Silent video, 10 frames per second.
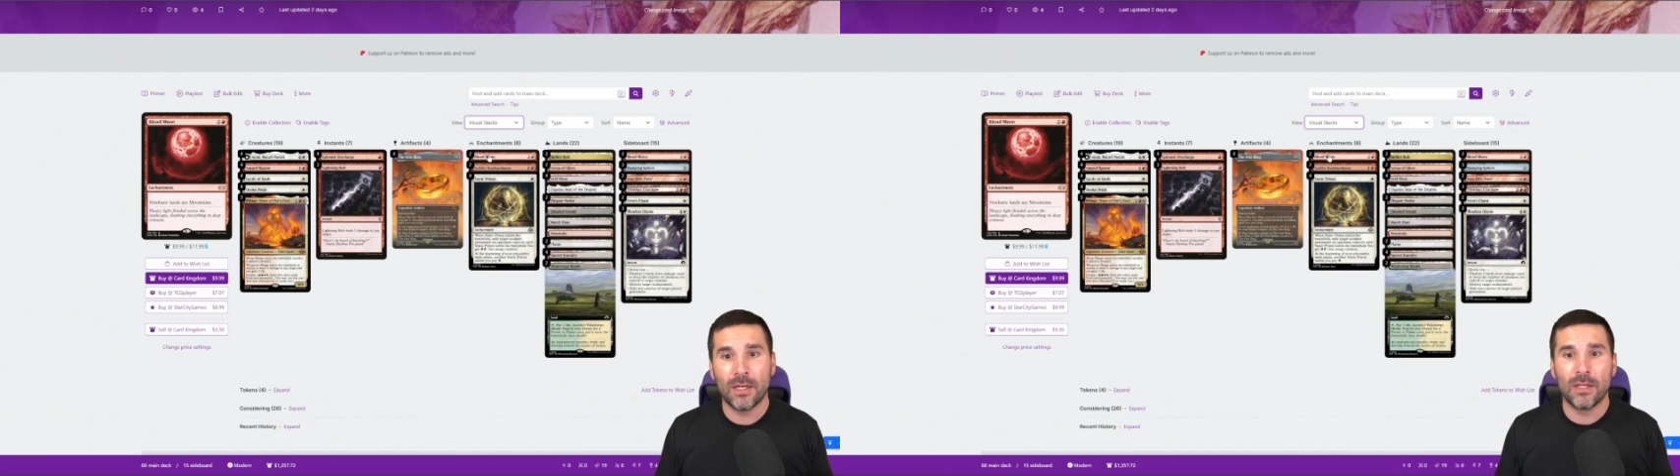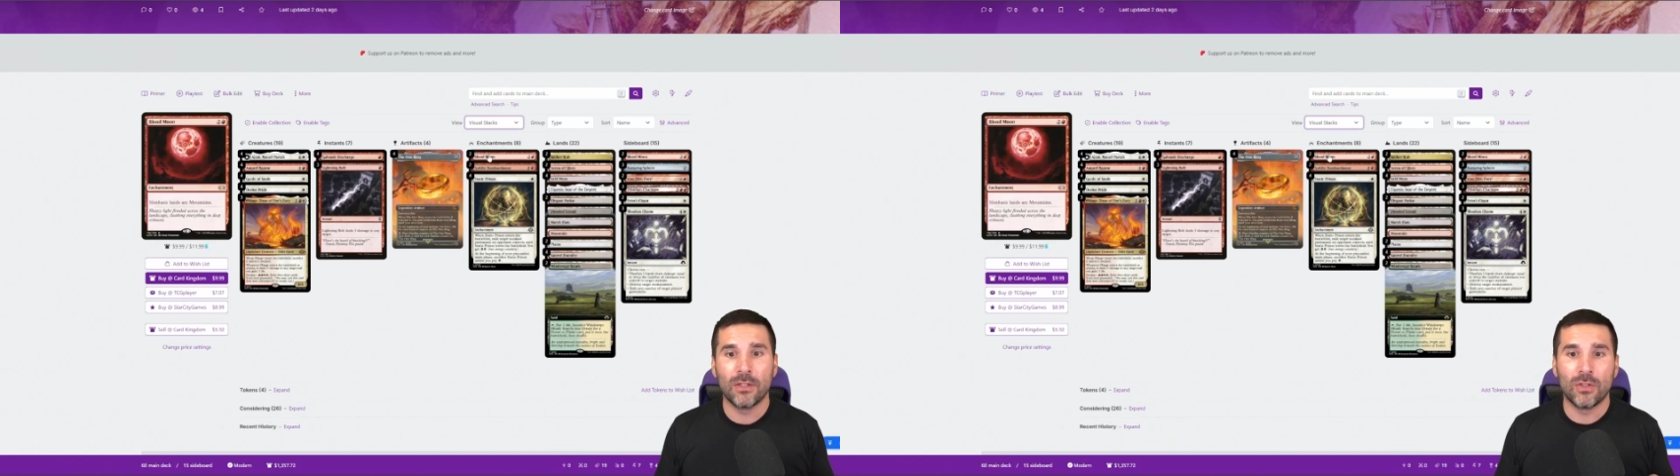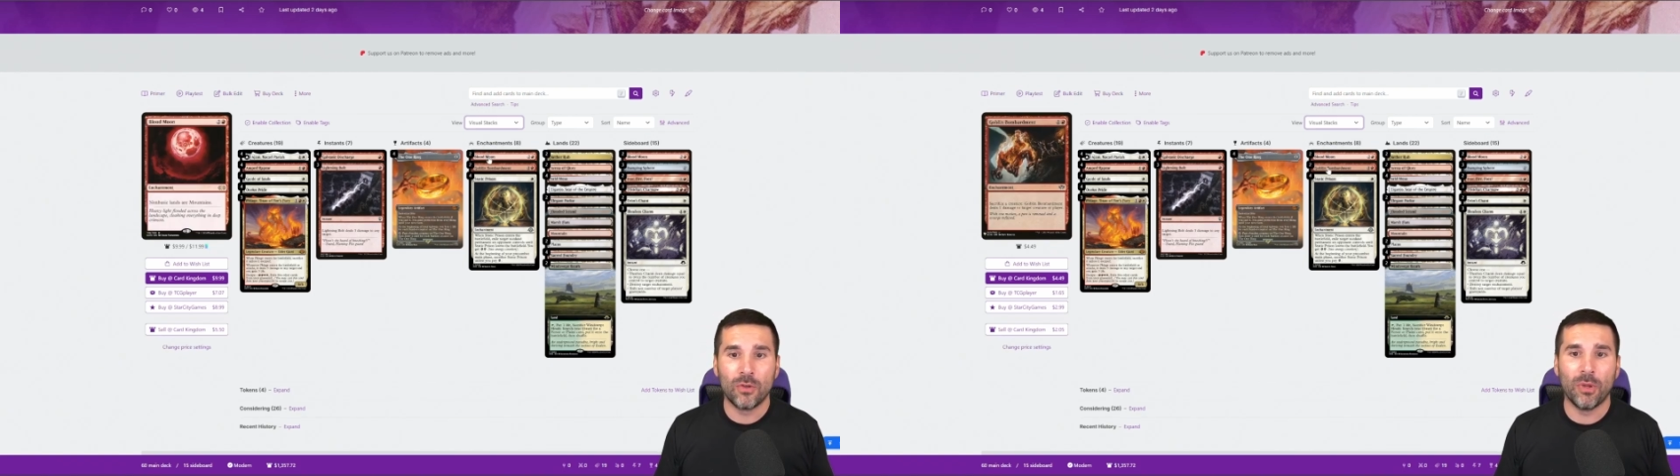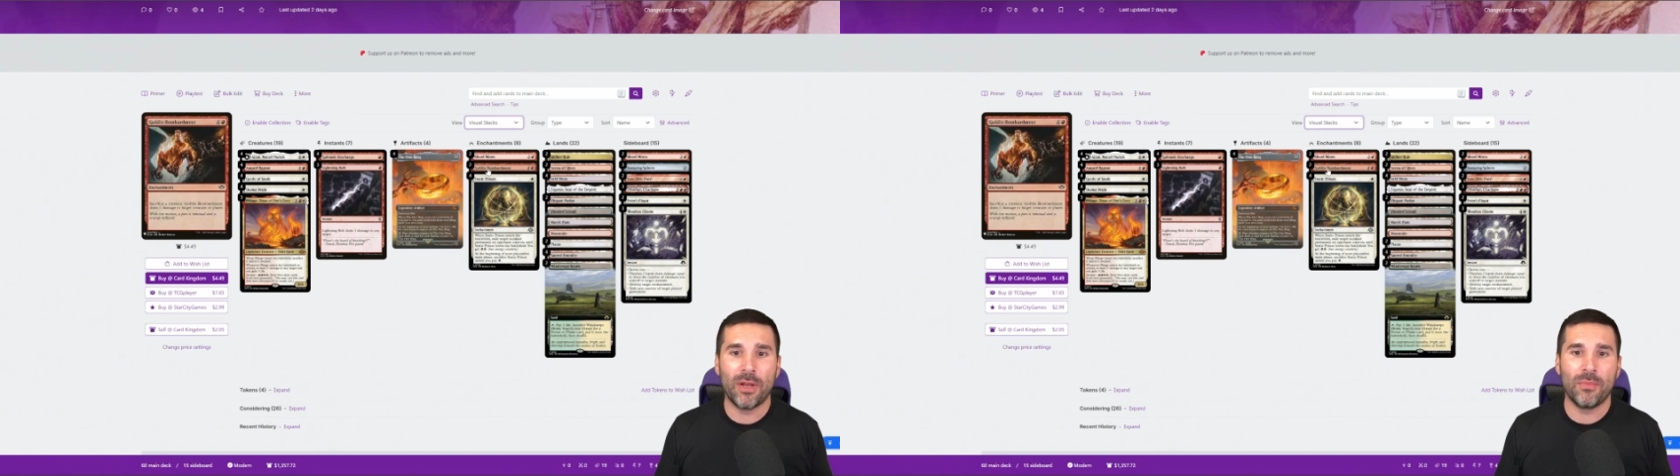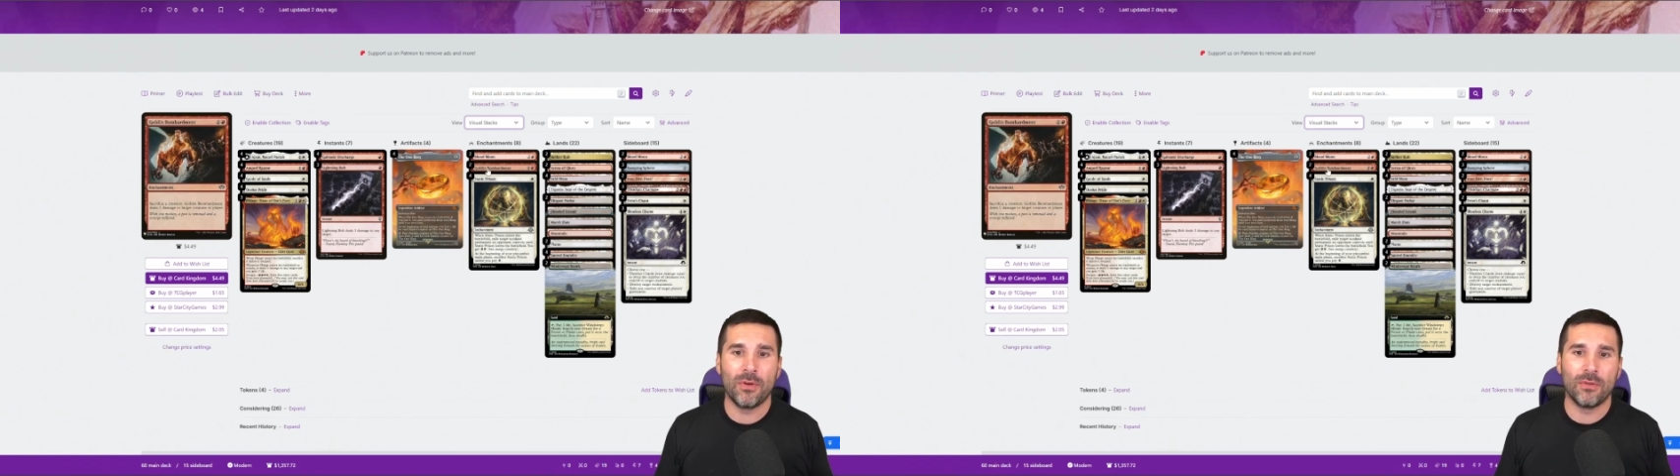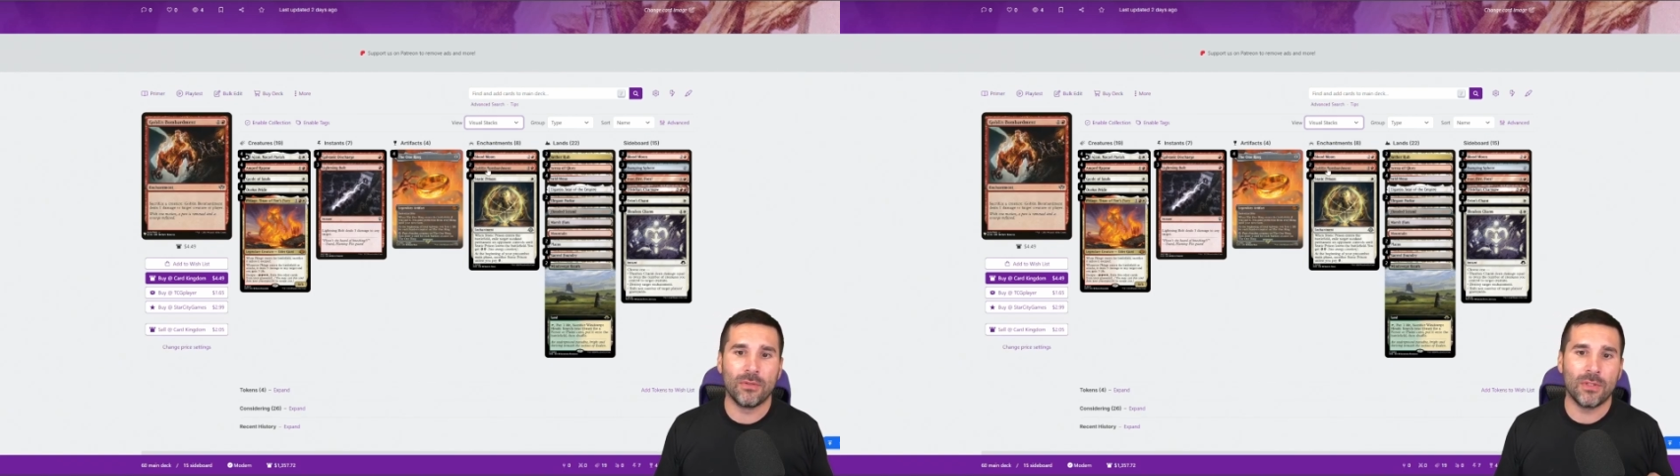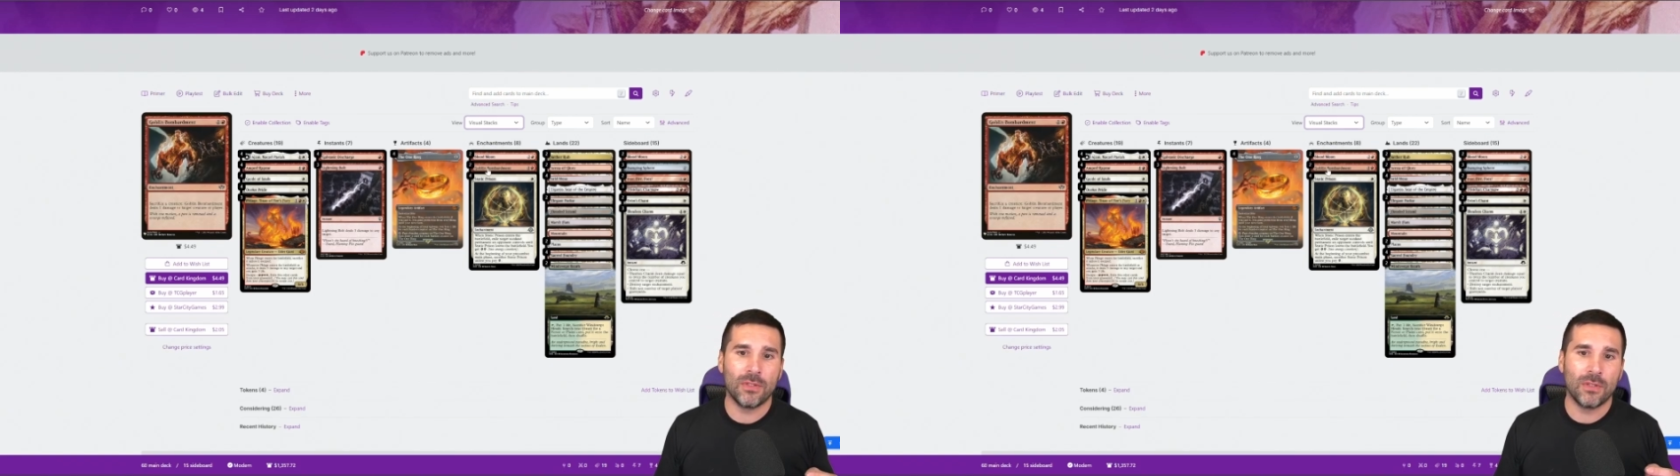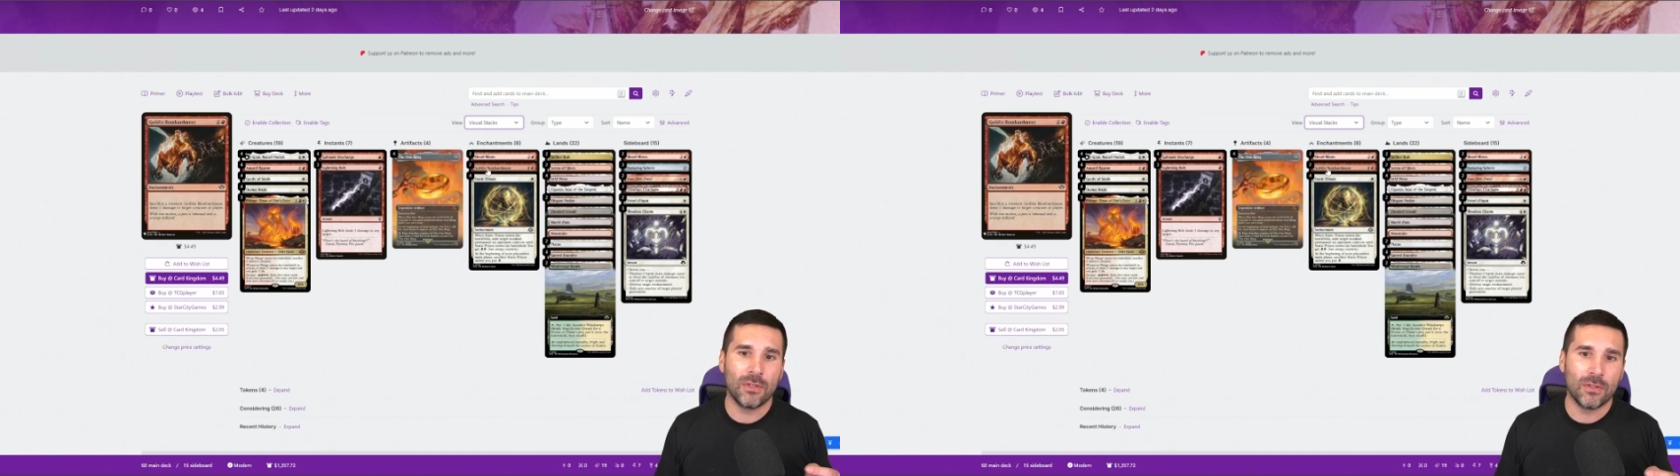2 Blood Moons,
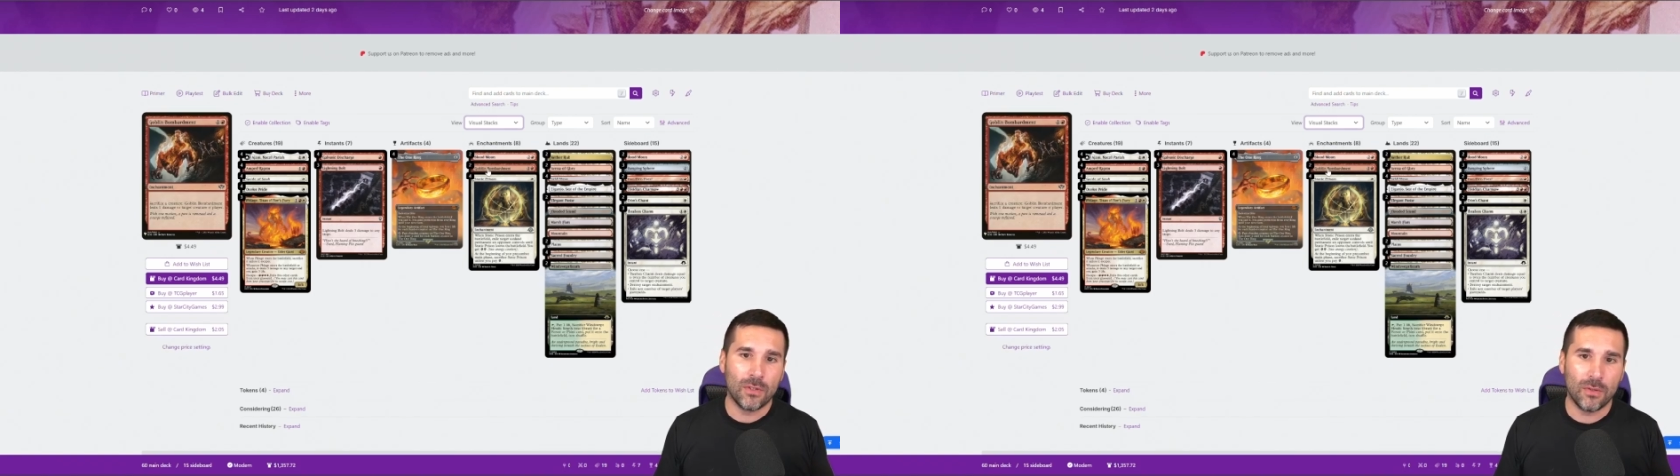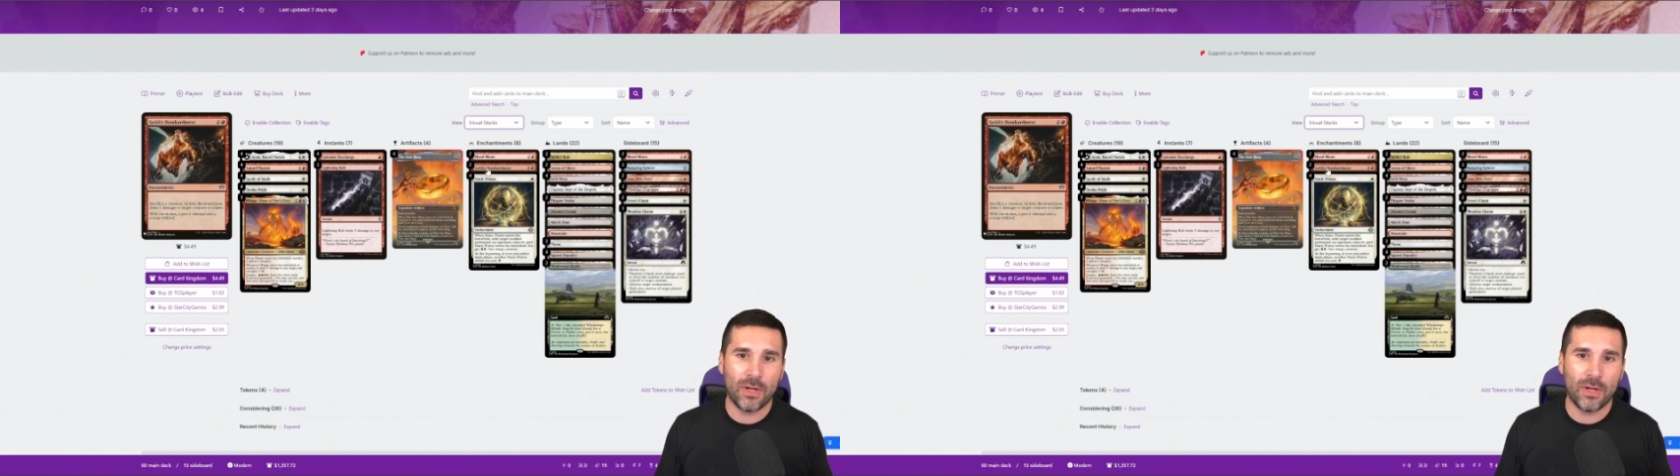2